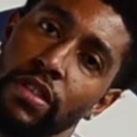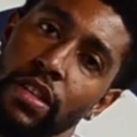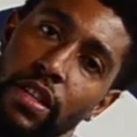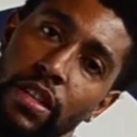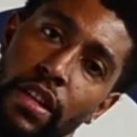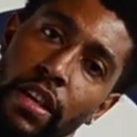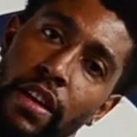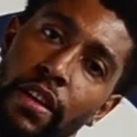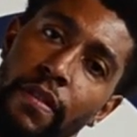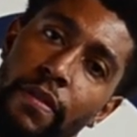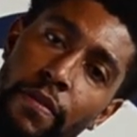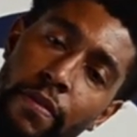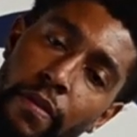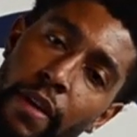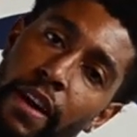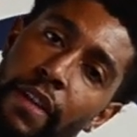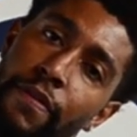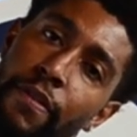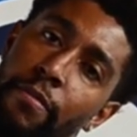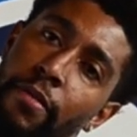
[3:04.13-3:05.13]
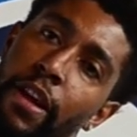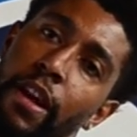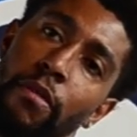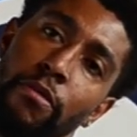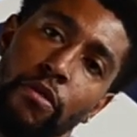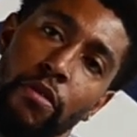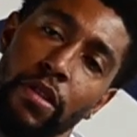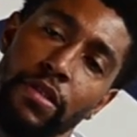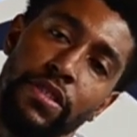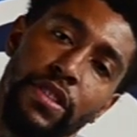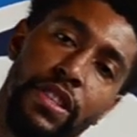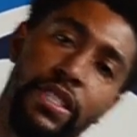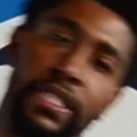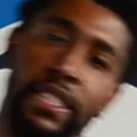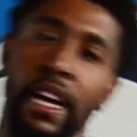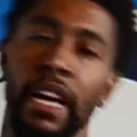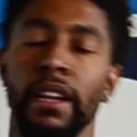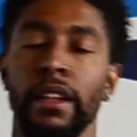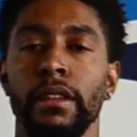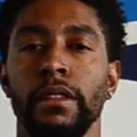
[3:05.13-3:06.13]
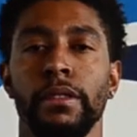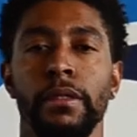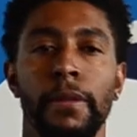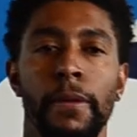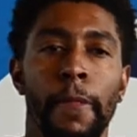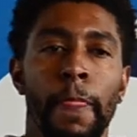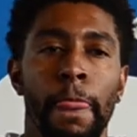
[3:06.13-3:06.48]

and then right from there I'm going to the sauna.